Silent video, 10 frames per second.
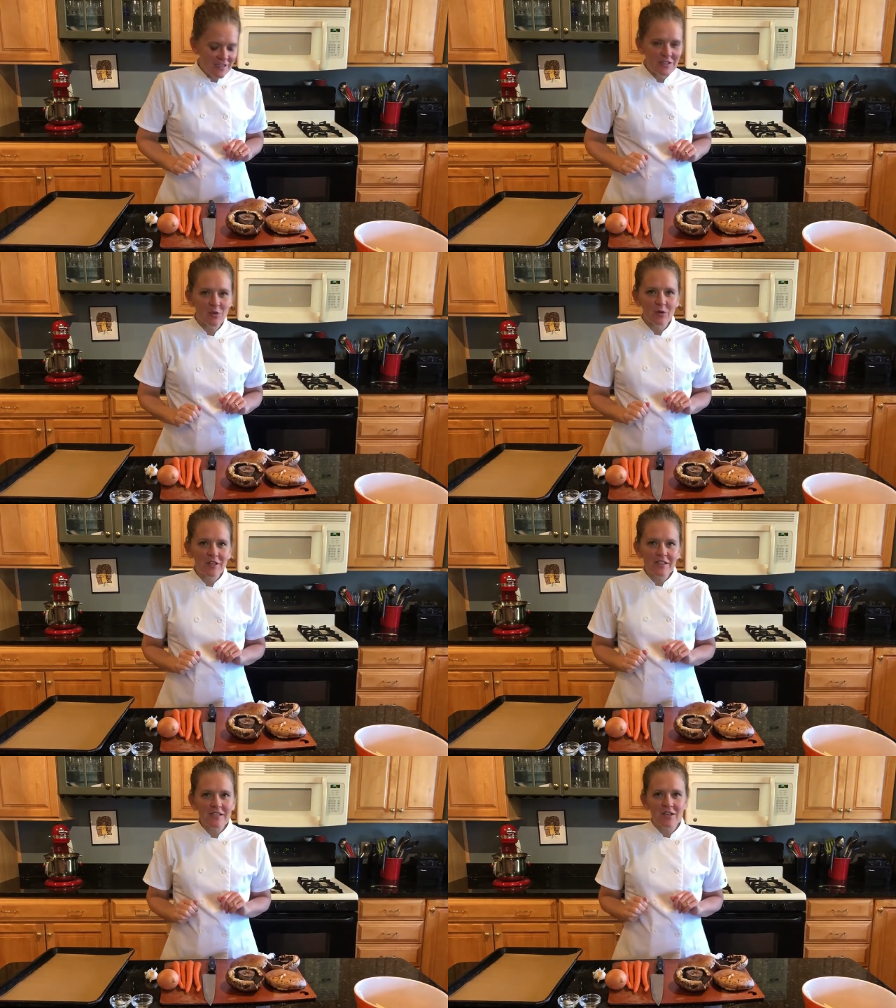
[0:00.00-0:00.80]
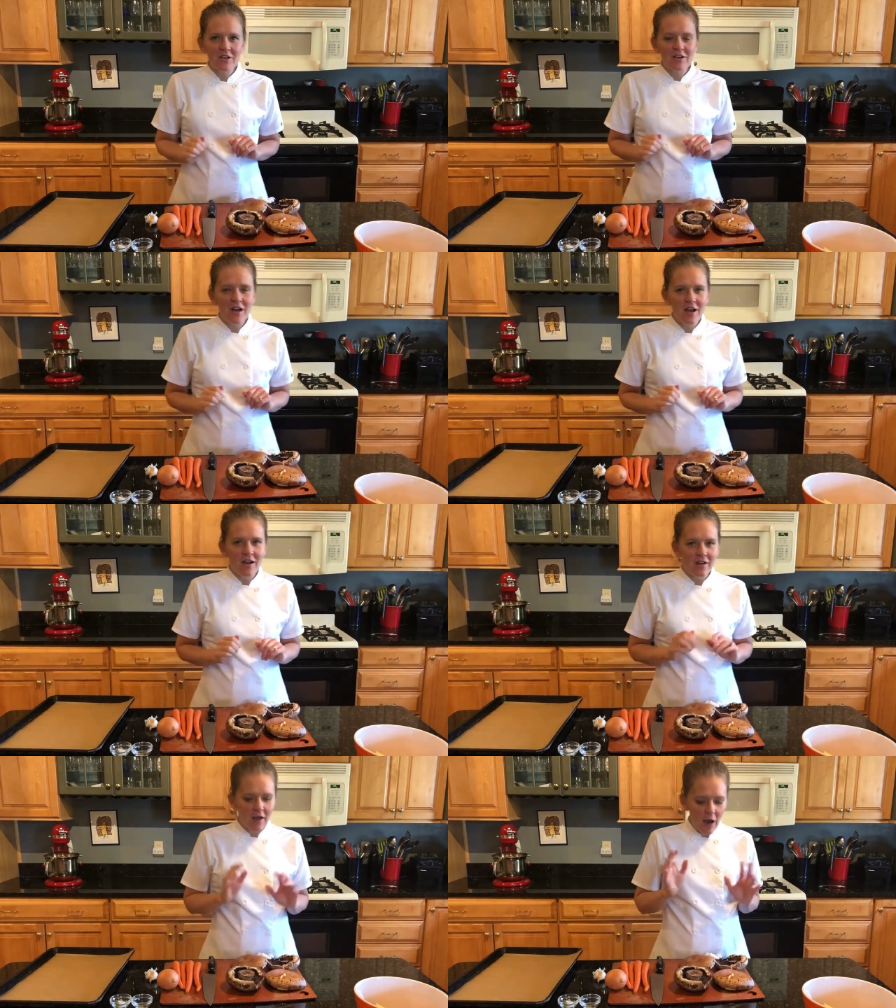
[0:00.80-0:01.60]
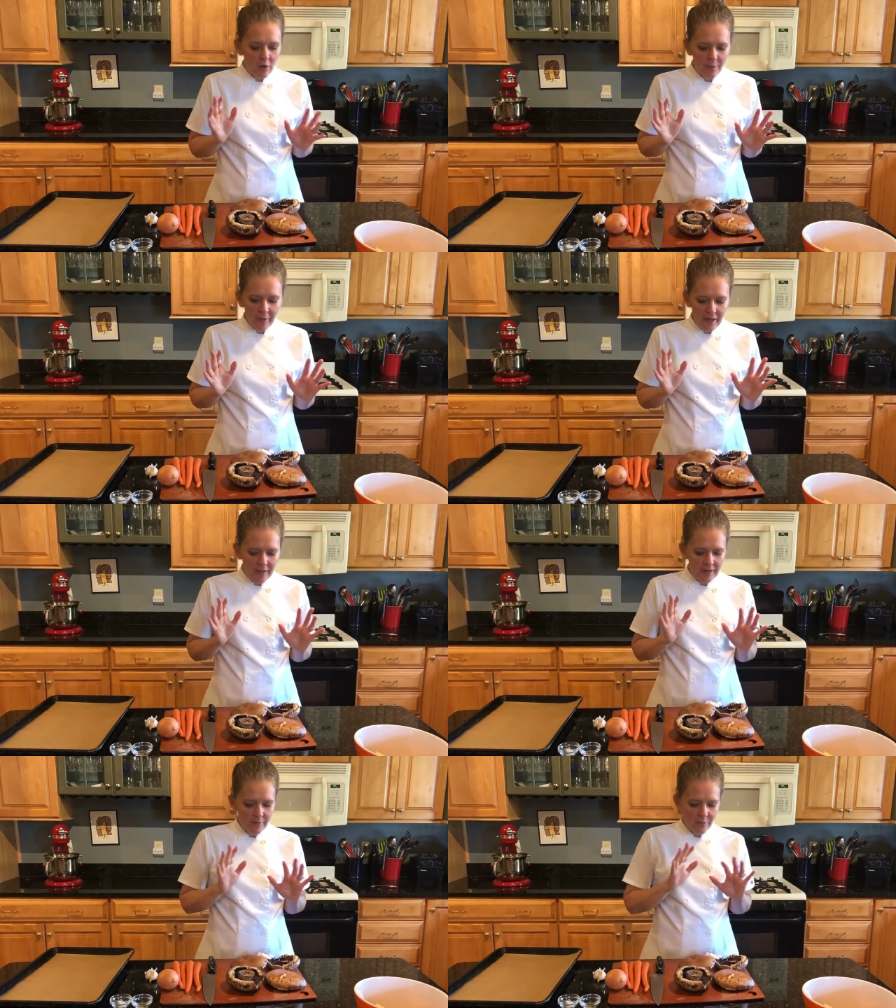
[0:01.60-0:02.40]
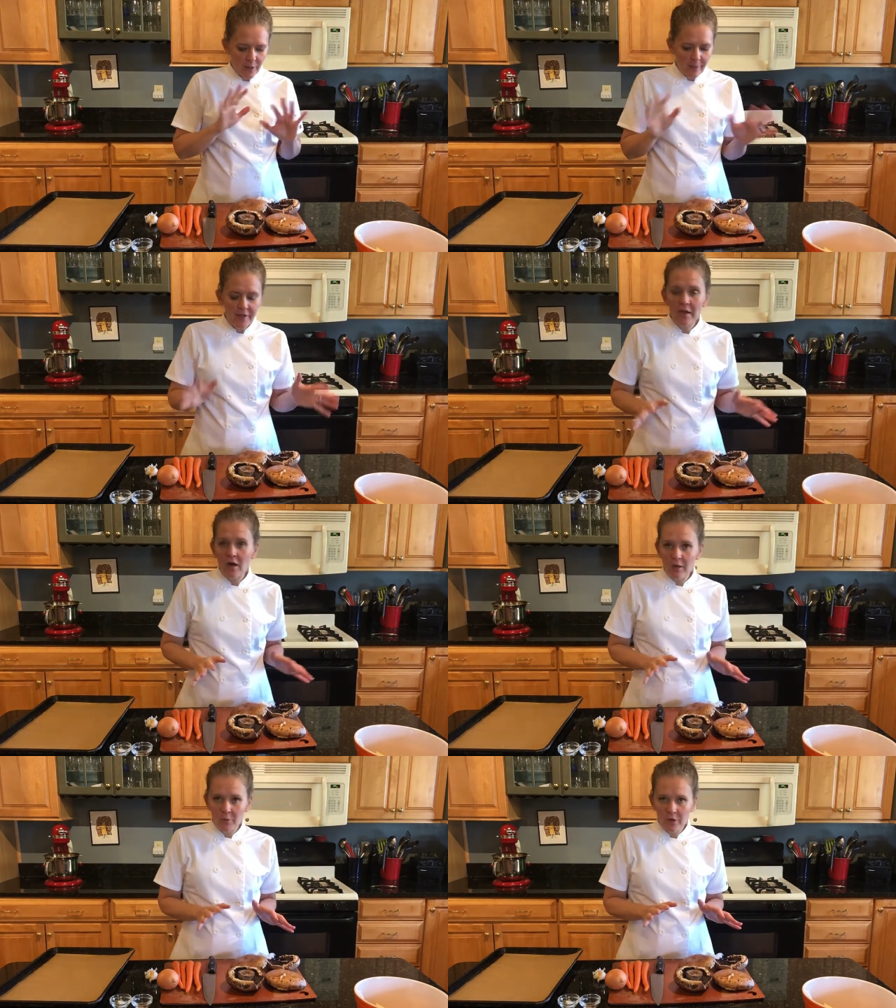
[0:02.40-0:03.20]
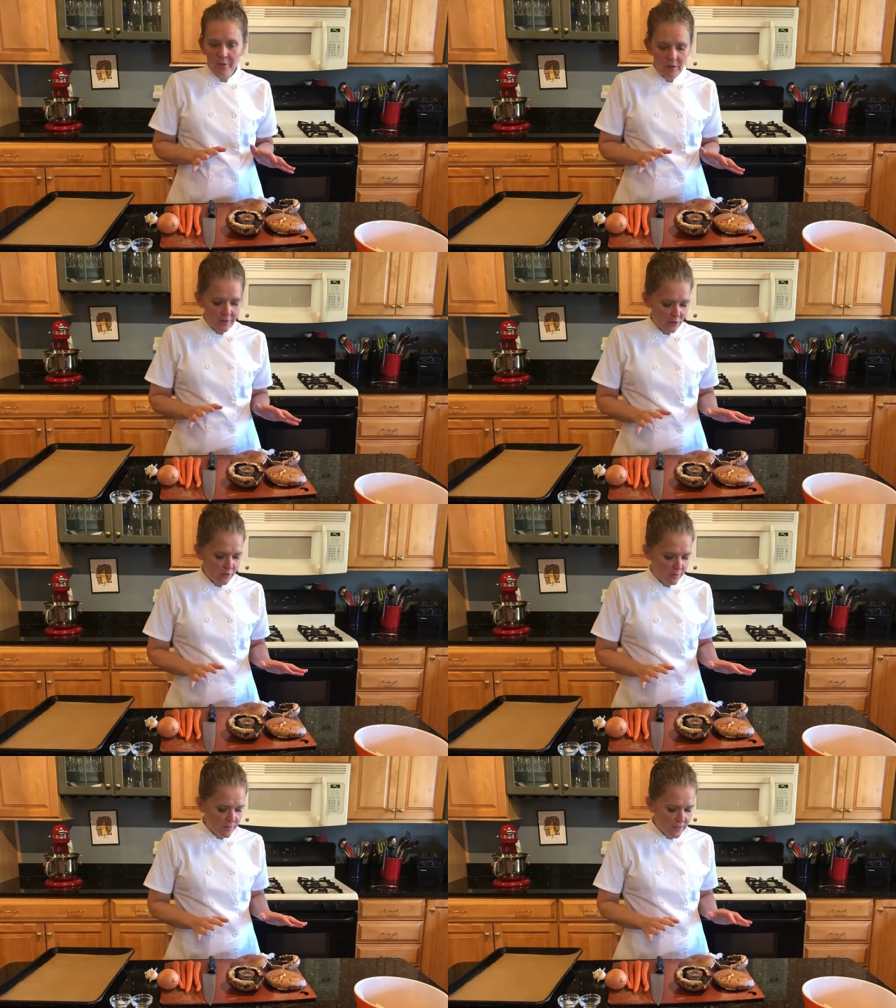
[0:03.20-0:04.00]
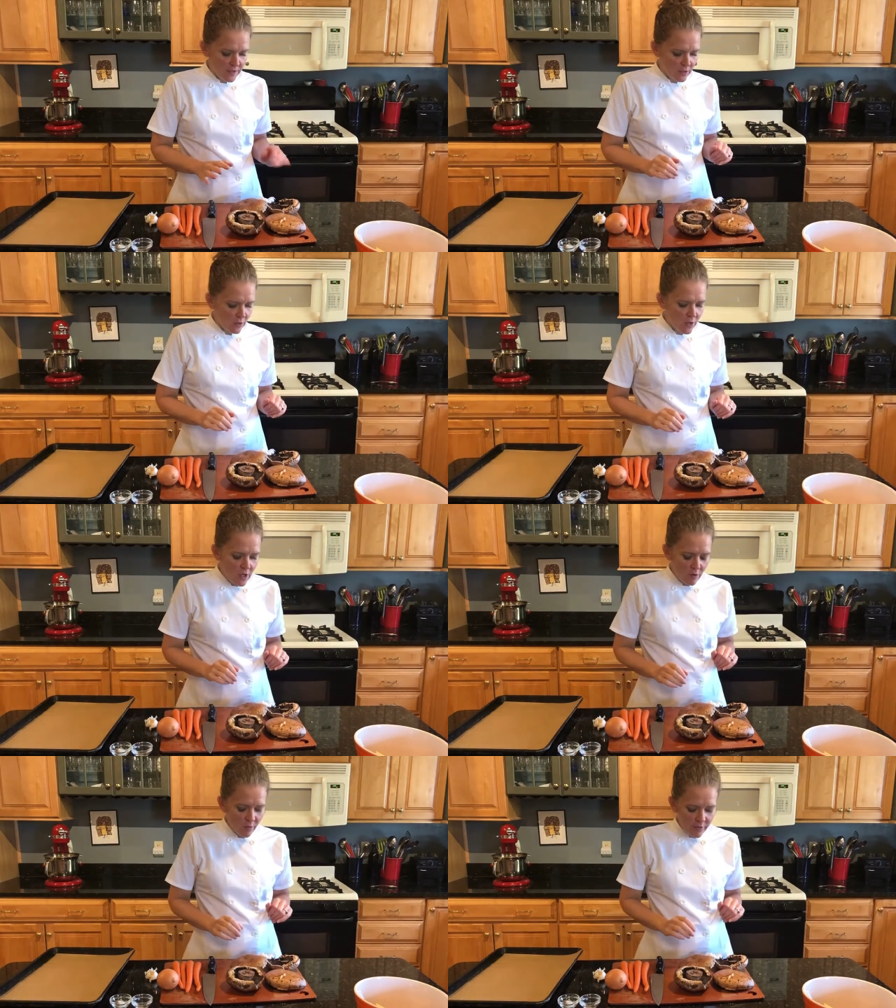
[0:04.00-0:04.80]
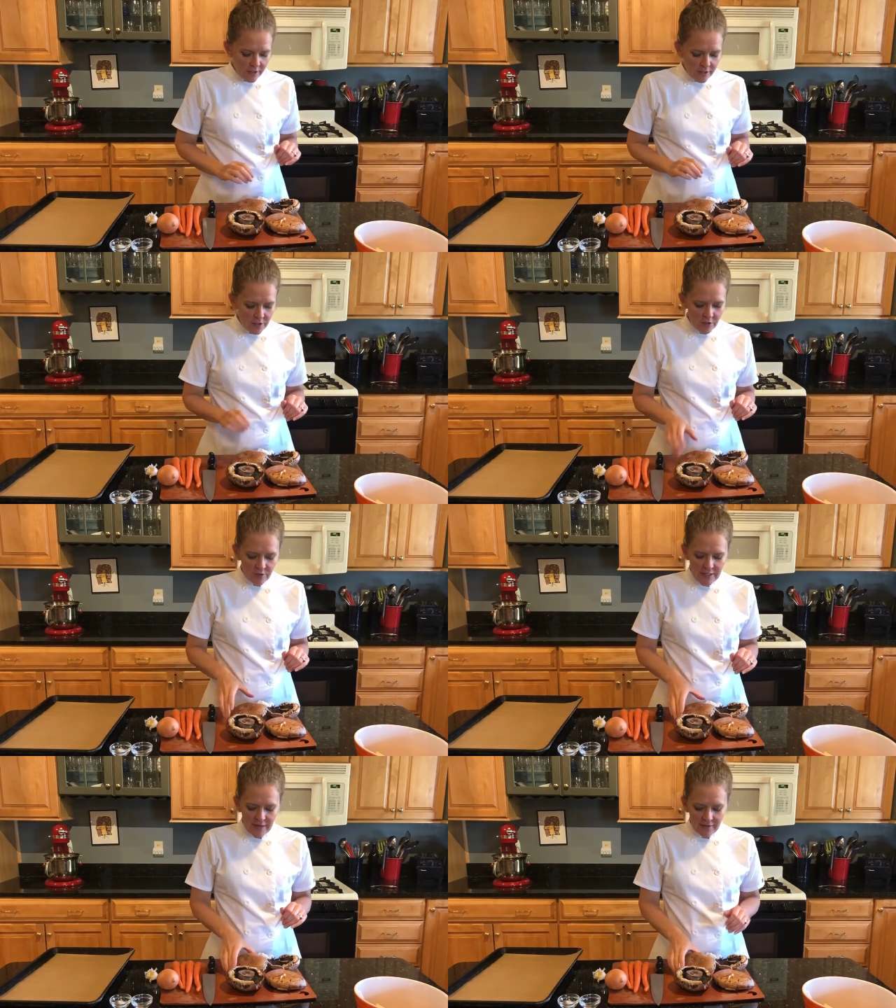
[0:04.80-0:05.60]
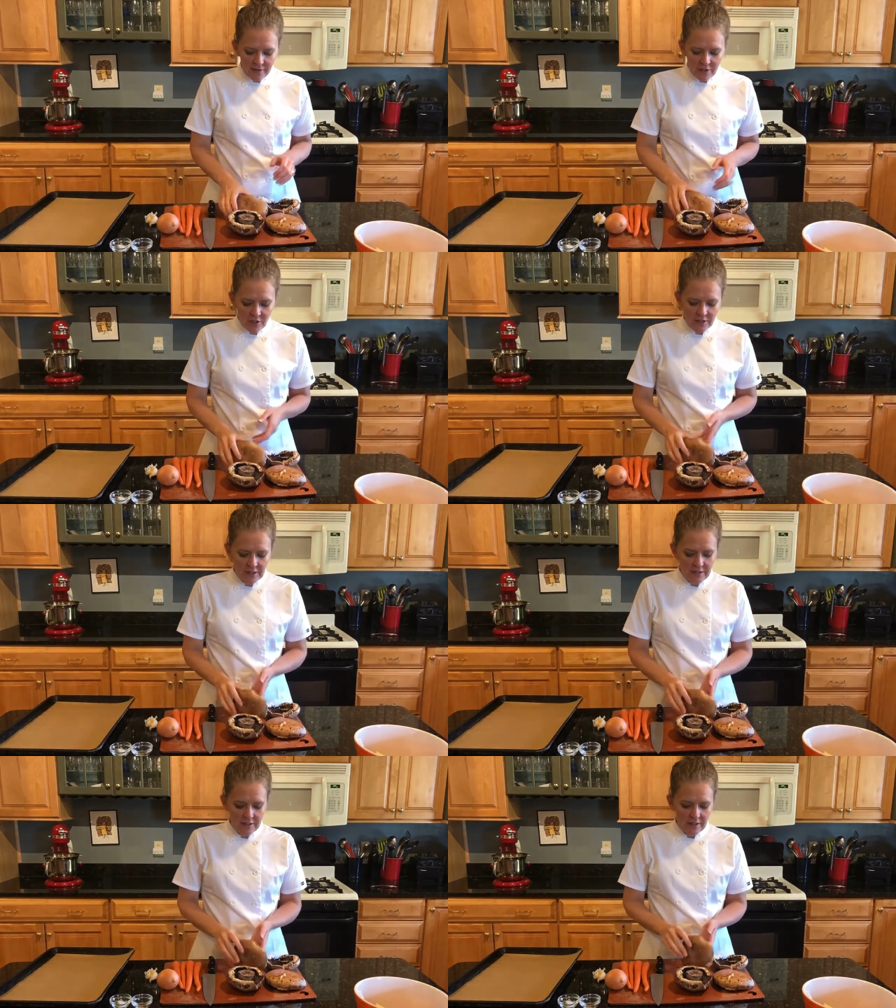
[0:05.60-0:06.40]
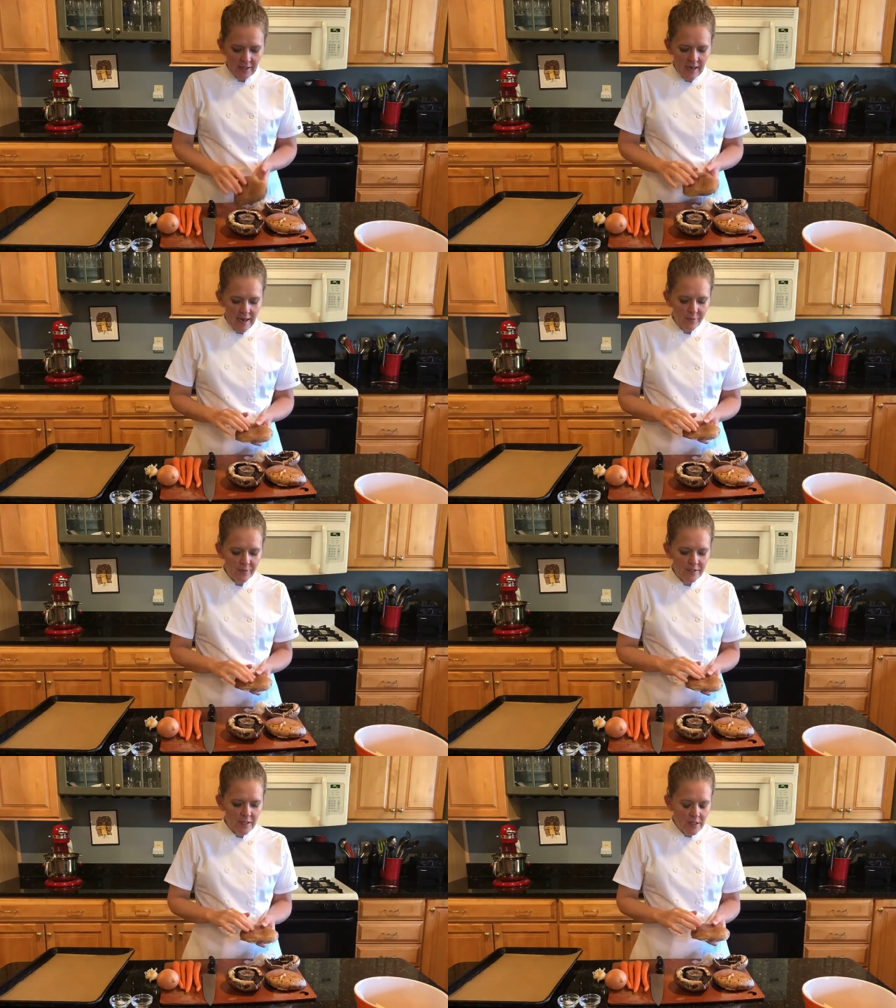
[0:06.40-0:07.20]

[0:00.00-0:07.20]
So we're going to start out by prepping our portobello mushrooms. And so what we're going to do is I like to just clean the caps.